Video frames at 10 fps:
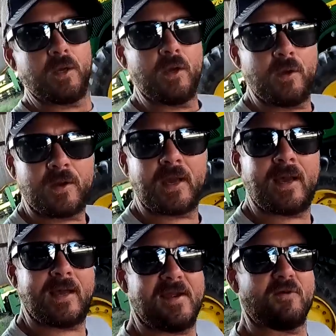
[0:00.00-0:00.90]

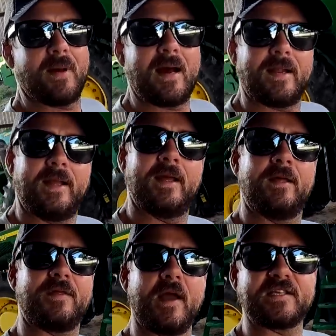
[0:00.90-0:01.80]
Okay everybody,
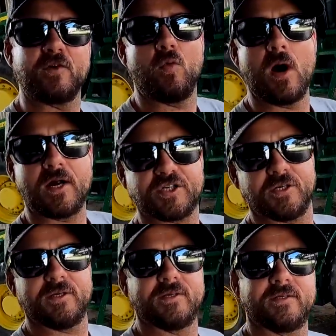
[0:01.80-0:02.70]
thanks for
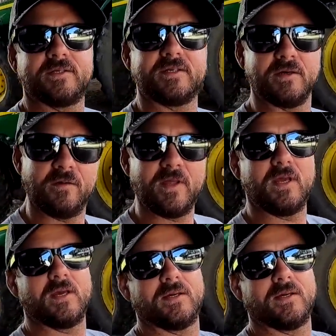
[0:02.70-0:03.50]
watching till the